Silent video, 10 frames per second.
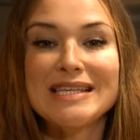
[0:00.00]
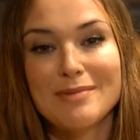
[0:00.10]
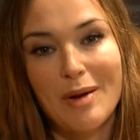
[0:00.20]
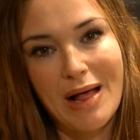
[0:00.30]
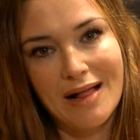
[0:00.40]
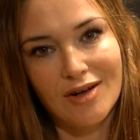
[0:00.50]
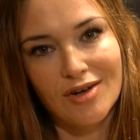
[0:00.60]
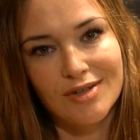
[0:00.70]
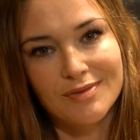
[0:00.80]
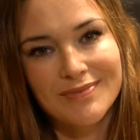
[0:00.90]
is about
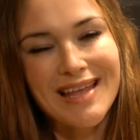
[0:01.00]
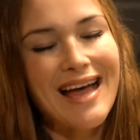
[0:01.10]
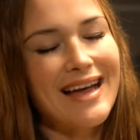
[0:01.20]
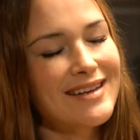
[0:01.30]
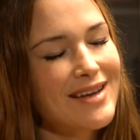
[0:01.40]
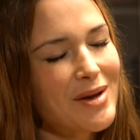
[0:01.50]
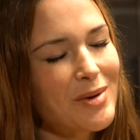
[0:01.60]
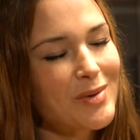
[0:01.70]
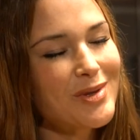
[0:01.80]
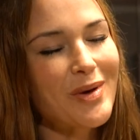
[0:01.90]
alcohol. I
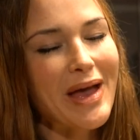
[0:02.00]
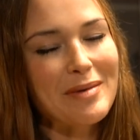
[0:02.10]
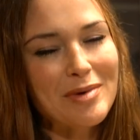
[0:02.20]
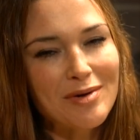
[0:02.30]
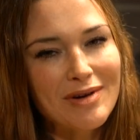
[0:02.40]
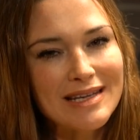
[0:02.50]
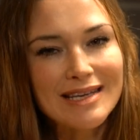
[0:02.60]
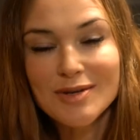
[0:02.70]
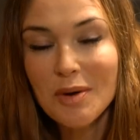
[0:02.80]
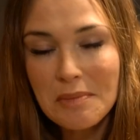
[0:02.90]
know you hate me already,
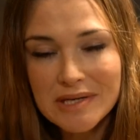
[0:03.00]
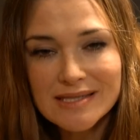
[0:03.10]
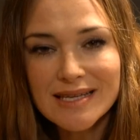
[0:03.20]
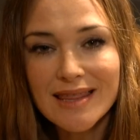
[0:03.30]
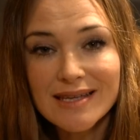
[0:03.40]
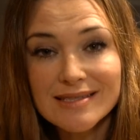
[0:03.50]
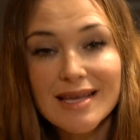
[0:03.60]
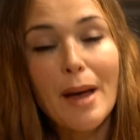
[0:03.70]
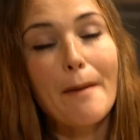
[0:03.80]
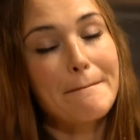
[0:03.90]
you don't want me to say this,
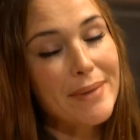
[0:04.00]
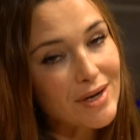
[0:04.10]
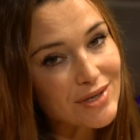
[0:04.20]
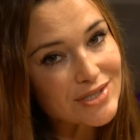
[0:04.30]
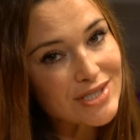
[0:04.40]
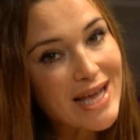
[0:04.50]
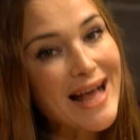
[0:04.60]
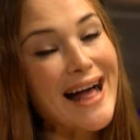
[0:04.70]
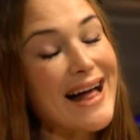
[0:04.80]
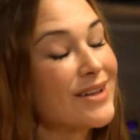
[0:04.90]
but
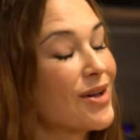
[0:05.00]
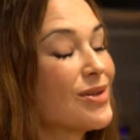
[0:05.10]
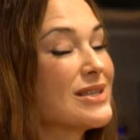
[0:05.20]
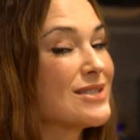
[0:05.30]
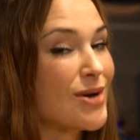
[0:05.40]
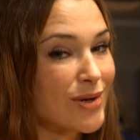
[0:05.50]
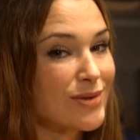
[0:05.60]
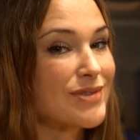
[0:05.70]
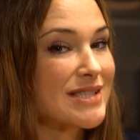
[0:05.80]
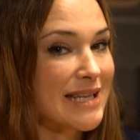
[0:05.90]
alcohol is not
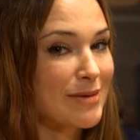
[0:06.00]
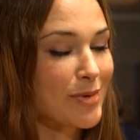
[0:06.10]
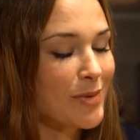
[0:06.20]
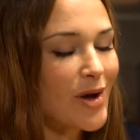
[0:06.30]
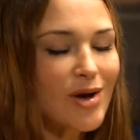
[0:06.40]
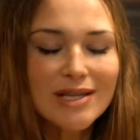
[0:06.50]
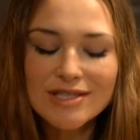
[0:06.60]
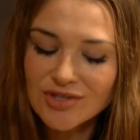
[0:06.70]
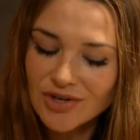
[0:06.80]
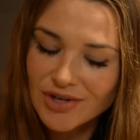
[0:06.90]
good for sleep. We all
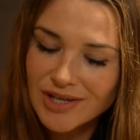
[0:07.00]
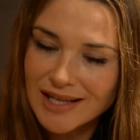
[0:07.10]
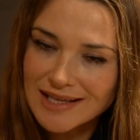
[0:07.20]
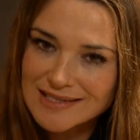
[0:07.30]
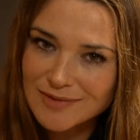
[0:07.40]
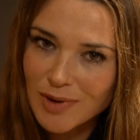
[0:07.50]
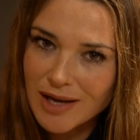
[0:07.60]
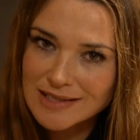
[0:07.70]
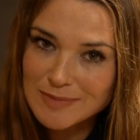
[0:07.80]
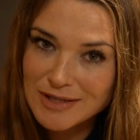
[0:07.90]
enjoy a glass of
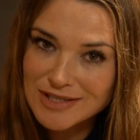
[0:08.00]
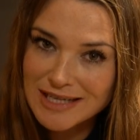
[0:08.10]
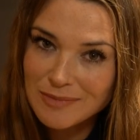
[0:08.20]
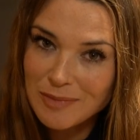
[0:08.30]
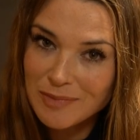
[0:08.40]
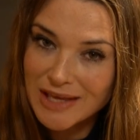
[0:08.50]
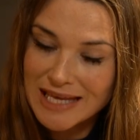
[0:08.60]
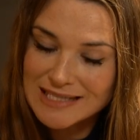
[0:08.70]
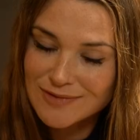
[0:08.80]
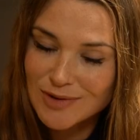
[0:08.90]
wine, especially when the
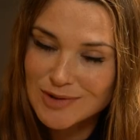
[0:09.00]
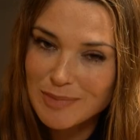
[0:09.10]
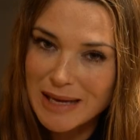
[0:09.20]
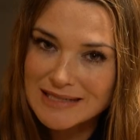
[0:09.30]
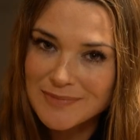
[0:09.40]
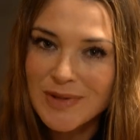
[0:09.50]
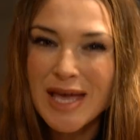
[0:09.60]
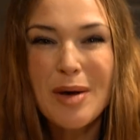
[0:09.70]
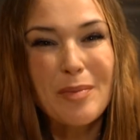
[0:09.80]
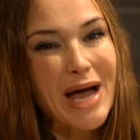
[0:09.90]
kids have gone to bed,
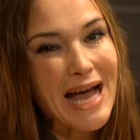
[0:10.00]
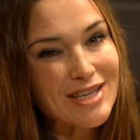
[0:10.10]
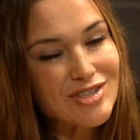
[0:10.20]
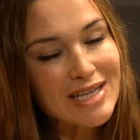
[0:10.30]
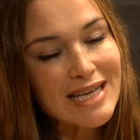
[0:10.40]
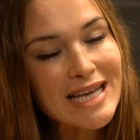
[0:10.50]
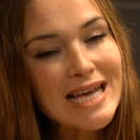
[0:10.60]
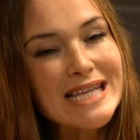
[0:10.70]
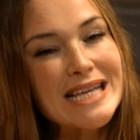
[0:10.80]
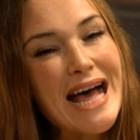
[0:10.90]
but actually
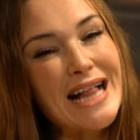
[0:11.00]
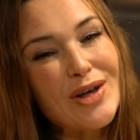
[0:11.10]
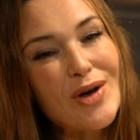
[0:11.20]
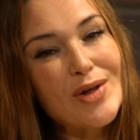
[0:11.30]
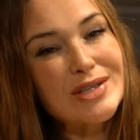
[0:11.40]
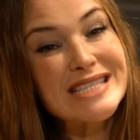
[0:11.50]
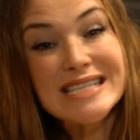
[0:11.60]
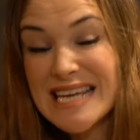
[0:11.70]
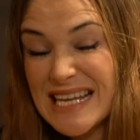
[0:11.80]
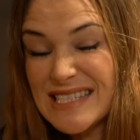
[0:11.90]
alcohol
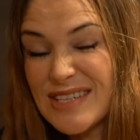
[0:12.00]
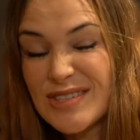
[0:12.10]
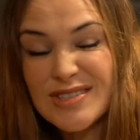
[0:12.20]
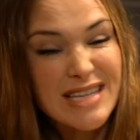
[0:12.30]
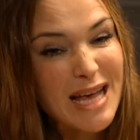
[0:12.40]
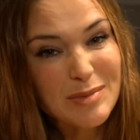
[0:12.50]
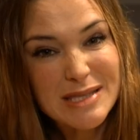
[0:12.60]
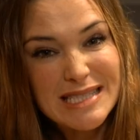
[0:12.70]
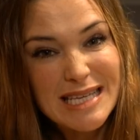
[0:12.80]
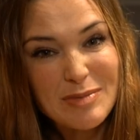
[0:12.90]
sedates you, it doesn't help
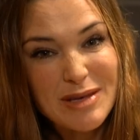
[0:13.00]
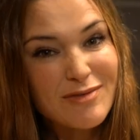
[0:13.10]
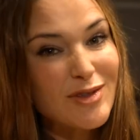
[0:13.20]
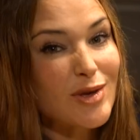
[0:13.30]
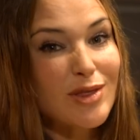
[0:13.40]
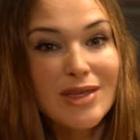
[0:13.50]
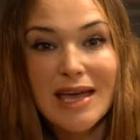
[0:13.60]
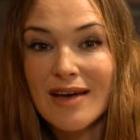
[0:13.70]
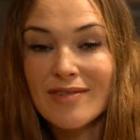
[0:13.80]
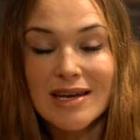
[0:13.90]
you sleep. Even though you
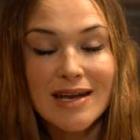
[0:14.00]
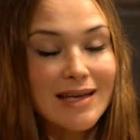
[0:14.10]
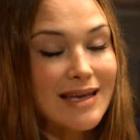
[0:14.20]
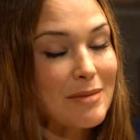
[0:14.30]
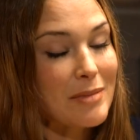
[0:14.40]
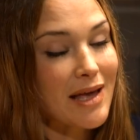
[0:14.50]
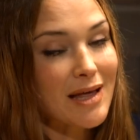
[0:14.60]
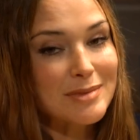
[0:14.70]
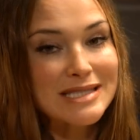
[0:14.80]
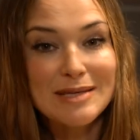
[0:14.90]
think having a nightcap might
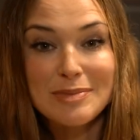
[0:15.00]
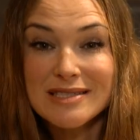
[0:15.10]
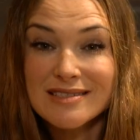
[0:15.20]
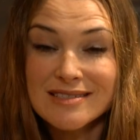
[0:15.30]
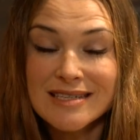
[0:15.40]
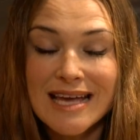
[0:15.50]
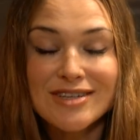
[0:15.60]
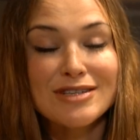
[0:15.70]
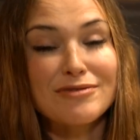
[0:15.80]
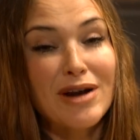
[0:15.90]
help you sleep, it doesn't. It
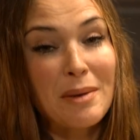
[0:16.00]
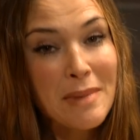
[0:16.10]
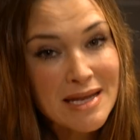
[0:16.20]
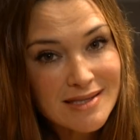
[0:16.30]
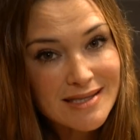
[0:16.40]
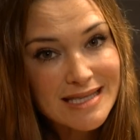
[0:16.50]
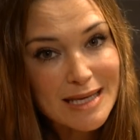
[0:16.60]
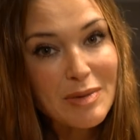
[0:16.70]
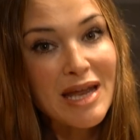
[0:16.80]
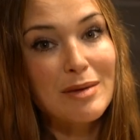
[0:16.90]
actually fragments your
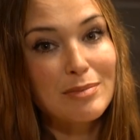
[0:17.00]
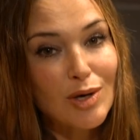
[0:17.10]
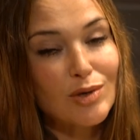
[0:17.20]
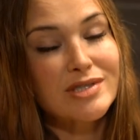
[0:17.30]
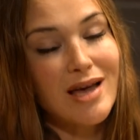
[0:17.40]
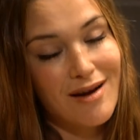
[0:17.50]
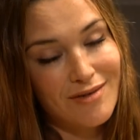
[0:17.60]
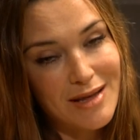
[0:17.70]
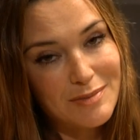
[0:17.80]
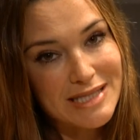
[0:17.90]
sleep and it blocks
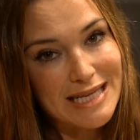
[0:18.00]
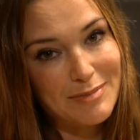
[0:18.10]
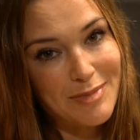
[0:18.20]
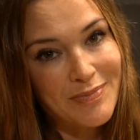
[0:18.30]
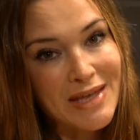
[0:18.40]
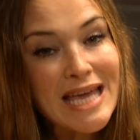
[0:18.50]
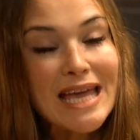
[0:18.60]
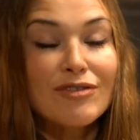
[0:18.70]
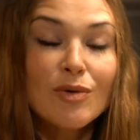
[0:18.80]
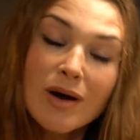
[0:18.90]
REM sleep.
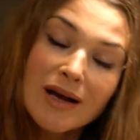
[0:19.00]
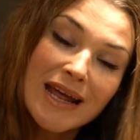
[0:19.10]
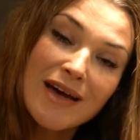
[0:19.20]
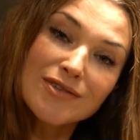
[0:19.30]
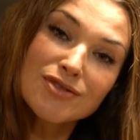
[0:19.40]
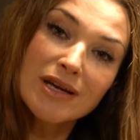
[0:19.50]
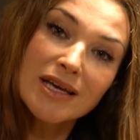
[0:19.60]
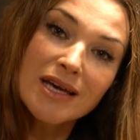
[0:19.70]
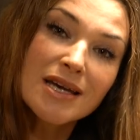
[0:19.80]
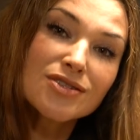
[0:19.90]
If you are going to have a
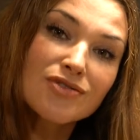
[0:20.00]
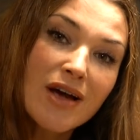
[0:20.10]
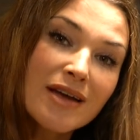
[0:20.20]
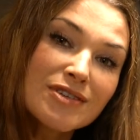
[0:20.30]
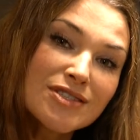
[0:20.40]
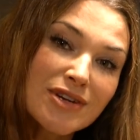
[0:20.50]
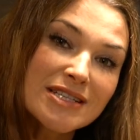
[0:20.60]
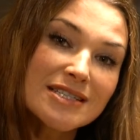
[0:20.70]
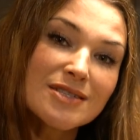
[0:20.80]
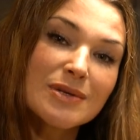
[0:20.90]
drink, try and
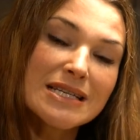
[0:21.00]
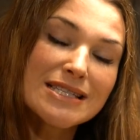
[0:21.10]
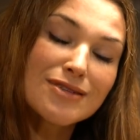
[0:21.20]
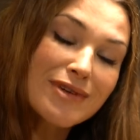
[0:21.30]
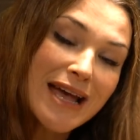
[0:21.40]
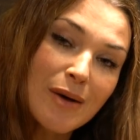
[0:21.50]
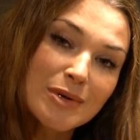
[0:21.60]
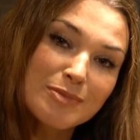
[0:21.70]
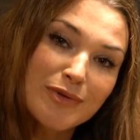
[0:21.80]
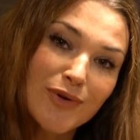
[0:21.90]
restrict it to at least 3
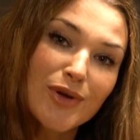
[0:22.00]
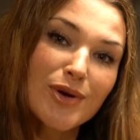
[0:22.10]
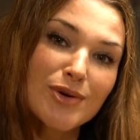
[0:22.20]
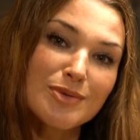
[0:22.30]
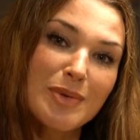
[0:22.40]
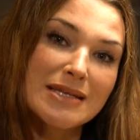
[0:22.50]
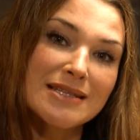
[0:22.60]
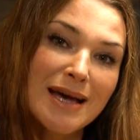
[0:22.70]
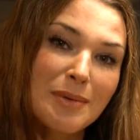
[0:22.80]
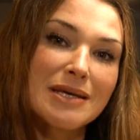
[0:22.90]
hours before you go to bed,
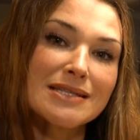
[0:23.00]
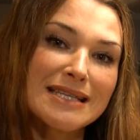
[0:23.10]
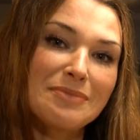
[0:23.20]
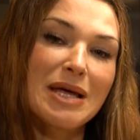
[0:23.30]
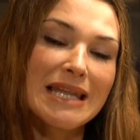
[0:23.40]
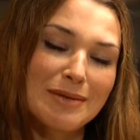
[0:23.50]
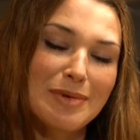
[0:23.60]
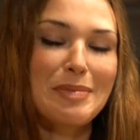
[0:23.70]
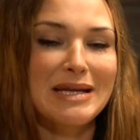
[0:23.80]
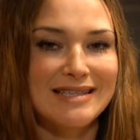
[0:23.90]
and that way you'll sleep a little
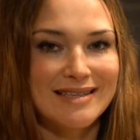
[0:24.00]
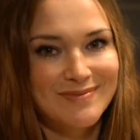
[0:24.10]
bit better.